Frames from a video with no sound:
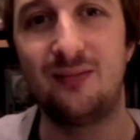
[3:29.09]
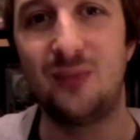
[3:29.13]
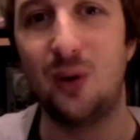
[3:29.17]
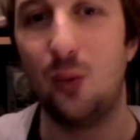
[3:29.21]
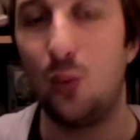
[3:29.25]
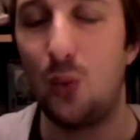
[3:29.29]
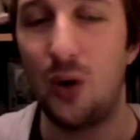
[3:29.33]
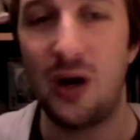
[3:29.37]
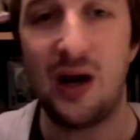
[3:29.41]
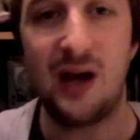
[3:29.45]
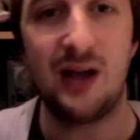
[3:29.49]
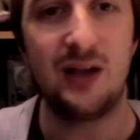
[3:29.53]

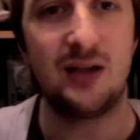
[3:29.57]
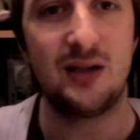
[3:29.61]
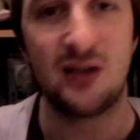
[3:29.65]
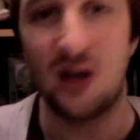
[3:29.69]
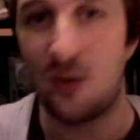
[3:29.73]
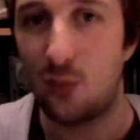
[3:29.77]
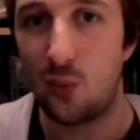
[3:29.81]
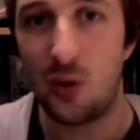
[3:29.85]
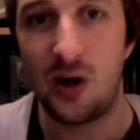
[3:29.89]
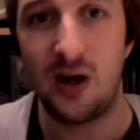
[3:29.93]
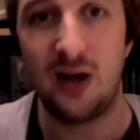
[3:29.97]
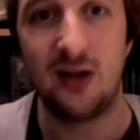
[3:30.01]
and waits
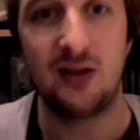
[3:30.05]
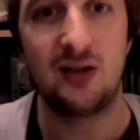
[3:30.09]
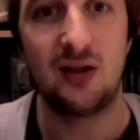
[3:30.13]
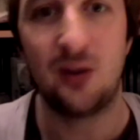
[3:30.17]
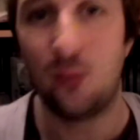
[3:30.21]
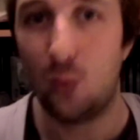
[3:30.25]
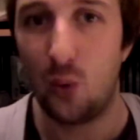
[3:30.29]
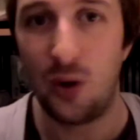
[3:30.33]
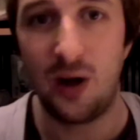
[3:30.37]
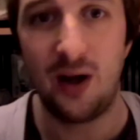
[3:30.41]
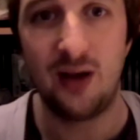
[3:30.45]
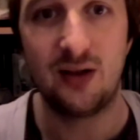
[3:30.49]
and waits
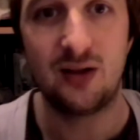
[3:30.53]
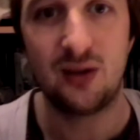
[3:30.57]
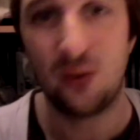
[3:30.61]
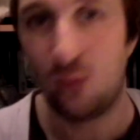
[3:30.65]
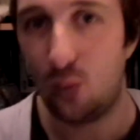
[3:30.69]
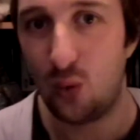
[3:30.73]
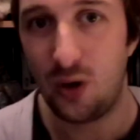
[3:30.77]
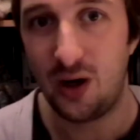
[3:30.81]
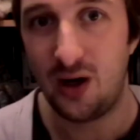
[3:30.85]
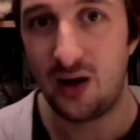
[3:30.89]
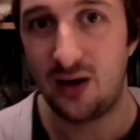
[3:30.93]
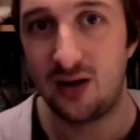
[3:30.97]
and waits
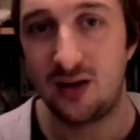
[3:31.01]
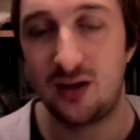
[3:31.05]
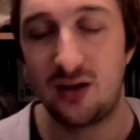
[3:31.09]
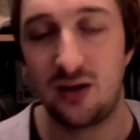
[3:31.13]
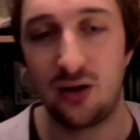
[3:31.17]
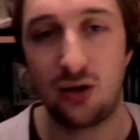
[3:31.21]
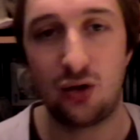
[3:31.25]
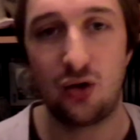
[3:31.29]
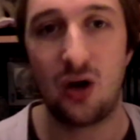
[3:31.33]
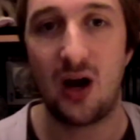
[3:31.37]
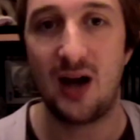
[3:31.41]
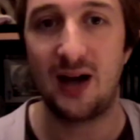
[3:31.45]
and waits
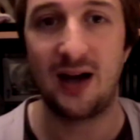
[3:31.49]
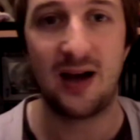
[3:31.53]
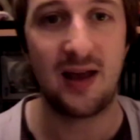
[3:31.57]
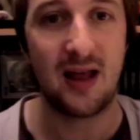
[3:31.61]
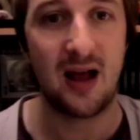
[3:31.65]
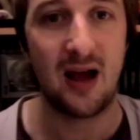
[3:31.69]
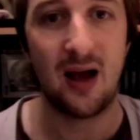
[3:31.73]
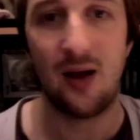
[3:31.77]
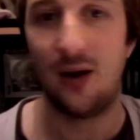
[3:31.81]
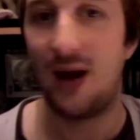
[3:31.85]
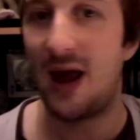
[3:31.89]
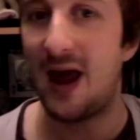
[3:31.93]
to try and get
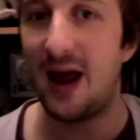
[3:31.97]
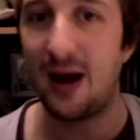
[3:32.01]
that